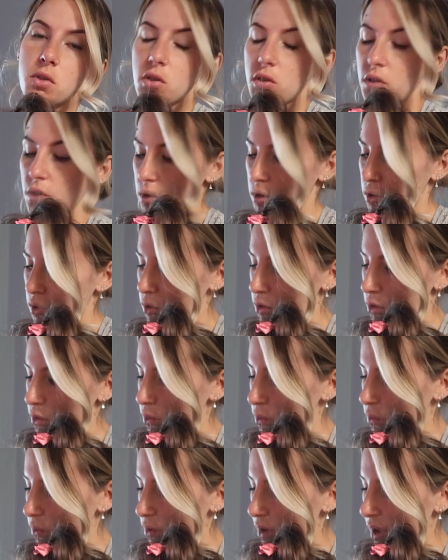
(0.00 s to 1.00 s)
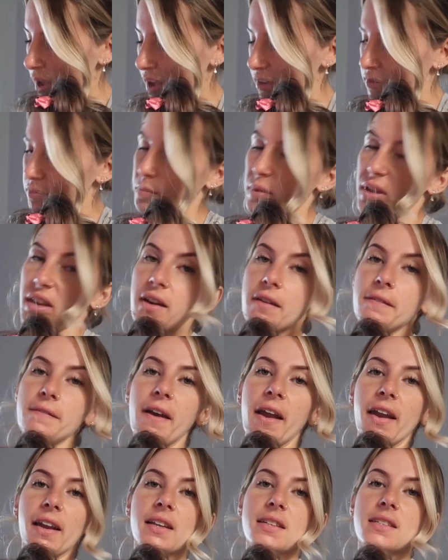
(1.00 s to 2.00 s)
to have been
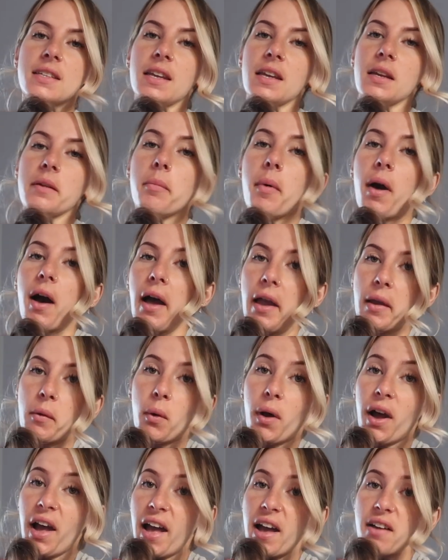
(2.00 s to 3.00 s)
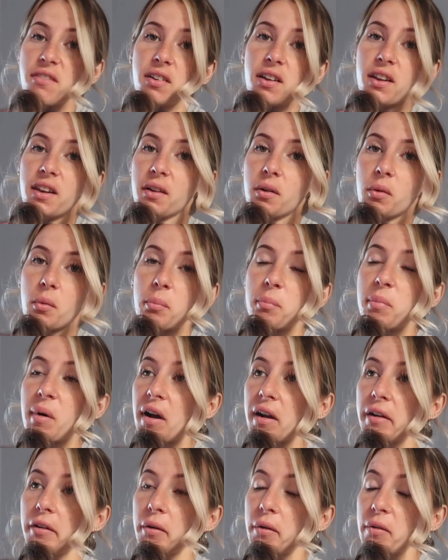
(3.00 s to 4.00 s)
affected by whatever little
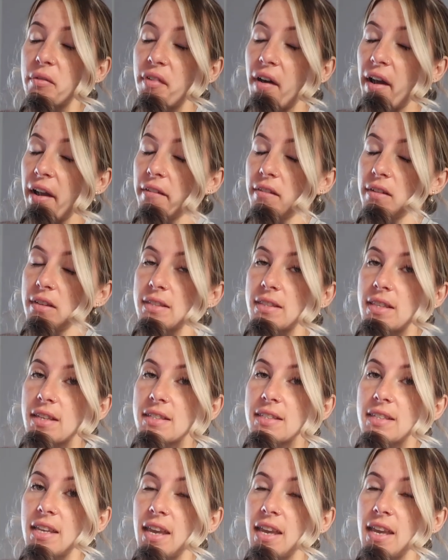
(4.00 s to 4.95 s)
bug or virus this